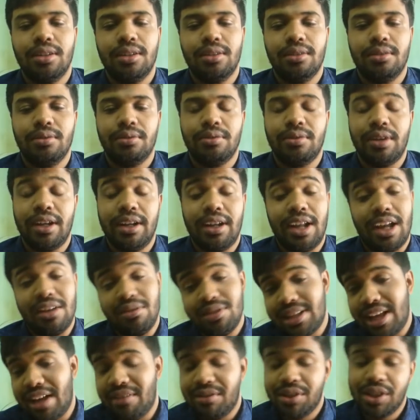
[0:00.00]
when I
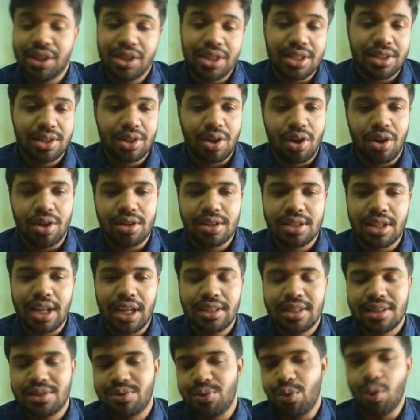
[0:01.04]
was having these thoughts, I
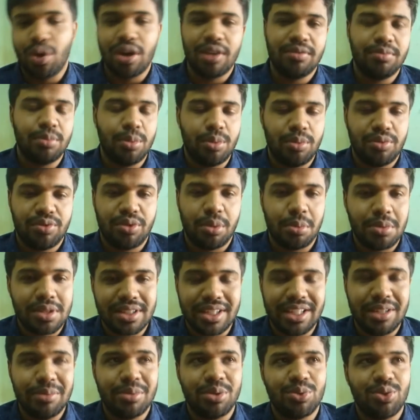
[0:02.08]
just woke up from a sleep.